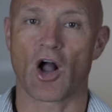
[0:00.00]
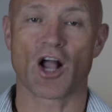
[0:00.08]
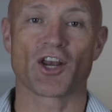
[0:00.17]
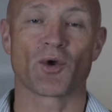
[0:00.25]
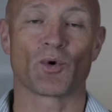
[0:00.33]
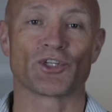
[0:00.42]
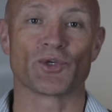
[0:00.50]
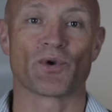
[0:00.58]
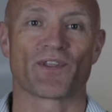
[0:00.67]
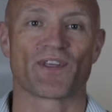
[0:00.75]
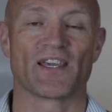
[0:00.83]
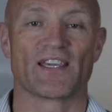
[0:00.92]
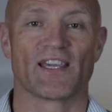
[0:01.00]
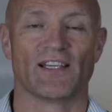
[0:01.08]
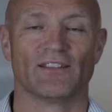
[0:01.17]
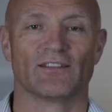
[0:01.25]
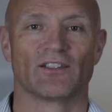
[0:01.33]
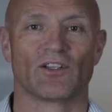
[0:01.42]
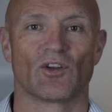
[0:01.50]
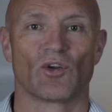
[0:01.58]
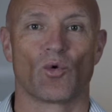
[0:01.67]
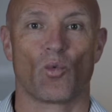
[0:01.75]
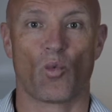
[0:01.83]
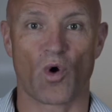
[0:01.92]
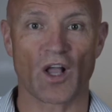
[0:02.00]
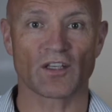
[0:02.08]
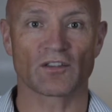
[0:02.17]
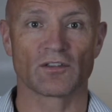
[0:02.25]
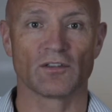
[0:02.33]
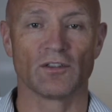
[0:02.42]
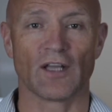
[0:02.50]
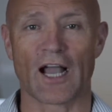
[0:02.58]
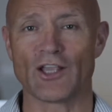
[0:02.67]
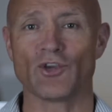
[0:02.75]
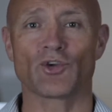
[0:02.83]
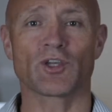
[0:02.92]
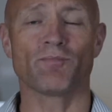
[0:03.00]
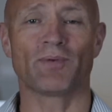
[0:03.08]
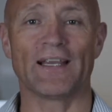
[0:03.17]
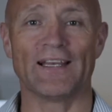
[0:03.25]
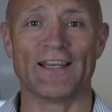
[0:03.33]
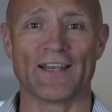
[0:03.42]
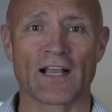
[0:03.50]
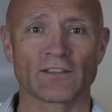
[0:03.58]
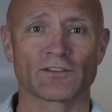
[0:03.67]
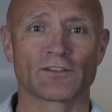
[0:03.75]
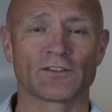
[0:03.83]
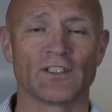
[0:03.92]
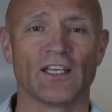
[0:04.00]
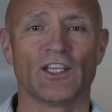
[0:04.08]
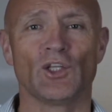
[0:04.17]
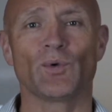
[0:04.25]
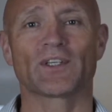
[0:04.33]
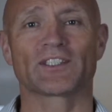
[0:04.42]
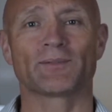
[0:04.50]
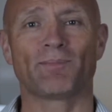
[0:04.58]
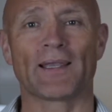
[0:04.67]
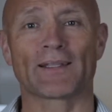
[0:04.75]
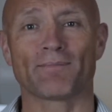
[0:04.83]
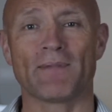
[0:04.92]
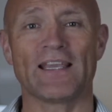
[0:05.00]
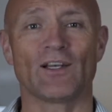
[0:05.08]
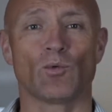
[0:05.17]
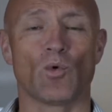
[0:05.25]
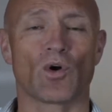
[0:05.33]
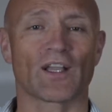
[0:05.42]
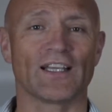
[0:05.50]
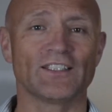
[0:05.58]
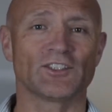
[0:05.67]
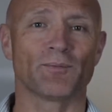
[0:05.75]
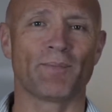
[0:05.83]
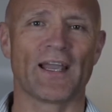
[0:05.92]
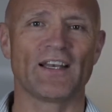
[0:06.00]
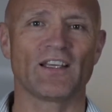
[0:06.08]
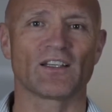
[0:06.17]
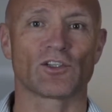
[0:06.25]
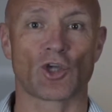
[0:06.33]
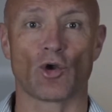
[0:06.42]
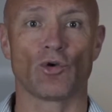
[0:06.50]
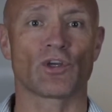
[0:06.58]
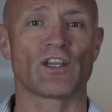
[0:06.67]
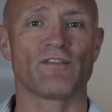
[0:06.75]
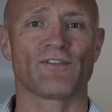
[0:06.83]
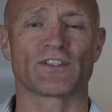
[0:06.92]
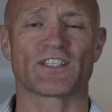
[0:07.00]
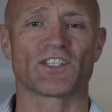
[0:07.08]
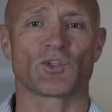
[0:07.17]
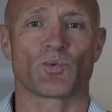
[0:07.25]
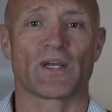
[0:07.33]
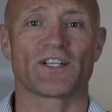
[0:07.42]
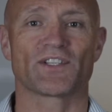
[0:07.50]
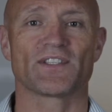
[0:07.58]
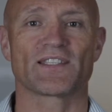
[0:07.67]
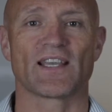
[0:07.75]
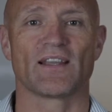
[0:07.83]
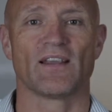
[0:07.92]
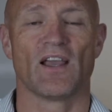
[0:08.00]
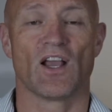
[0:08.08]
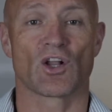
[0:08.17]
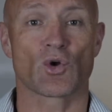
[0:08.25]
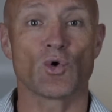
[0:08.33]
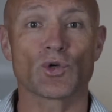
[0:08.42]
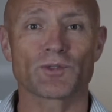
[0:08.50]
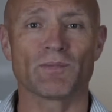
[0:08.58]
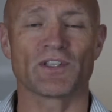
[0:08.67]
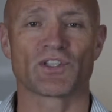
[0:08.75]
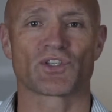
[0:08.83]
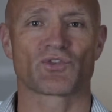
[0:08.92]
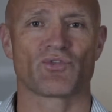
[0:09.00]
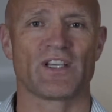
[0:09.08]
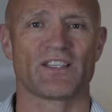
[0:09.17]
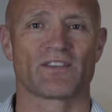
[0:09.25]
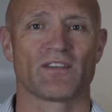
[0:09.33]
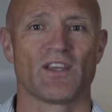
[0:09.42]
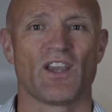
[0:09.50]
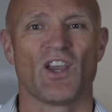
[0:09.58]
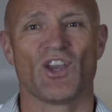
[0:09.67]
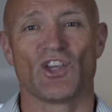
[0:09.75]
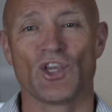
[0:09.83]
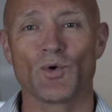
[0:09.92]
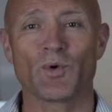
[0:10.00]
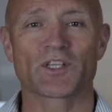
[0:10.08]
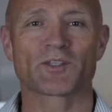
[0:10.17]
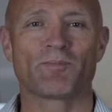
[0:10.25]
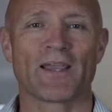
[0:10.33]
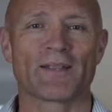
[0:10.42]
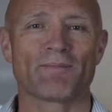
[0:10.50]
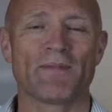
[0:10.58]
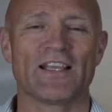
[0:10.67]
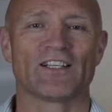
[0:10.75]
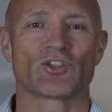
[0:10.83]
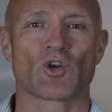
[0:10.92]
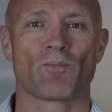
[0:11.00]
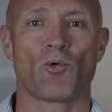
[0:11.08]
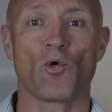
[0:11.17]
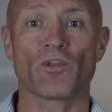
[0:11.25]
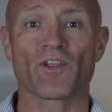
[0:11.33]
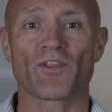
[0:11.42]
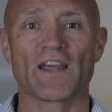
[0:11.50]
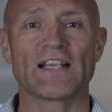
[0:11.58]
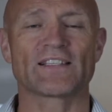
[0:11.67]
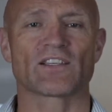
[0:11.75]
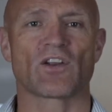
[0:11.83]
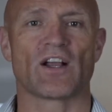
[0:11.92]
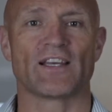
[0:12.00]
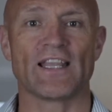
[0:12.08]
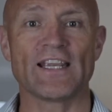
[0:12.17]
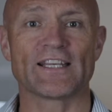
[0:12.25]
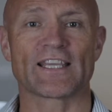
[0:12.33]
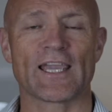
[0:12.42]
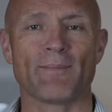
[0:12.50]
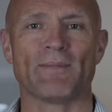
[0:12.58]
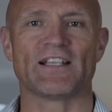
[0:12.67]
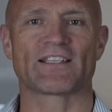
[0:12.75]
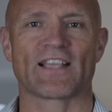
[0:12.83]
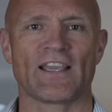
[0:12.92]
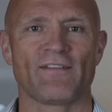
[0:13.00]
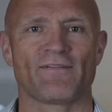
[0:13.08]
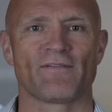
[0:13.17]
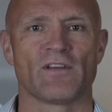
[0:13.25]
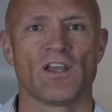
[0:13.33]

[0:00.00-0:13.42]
I know what you are thinking. What? Are you completely nuts? You expect me to walk into panic, go looking for situations that cause me distress? You expect me to drop all the things that I need to keep me safe?